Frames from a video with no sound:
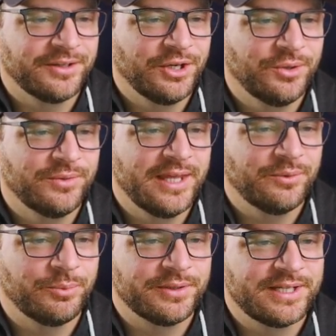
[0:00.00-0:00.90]
code that
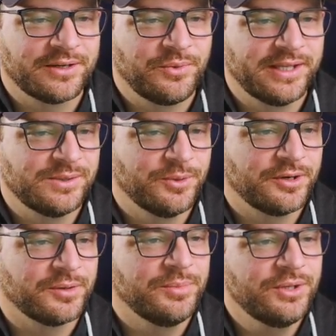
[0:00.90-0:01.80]
will protect ransomware on
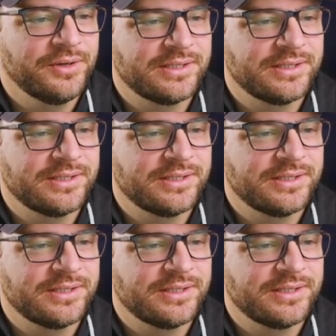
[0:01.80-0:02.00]
a computer,